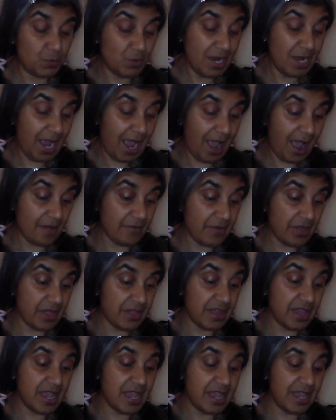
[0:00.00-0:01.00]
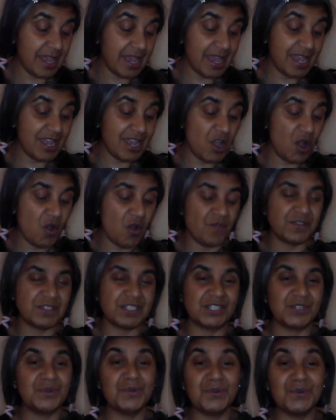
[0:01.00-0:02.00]
we have the King of
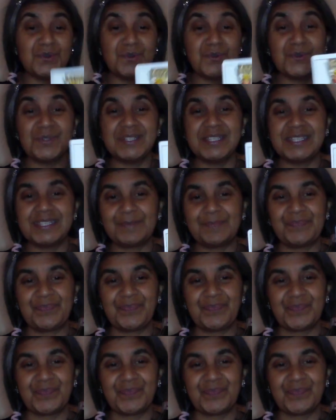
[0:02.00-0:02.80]
Swords.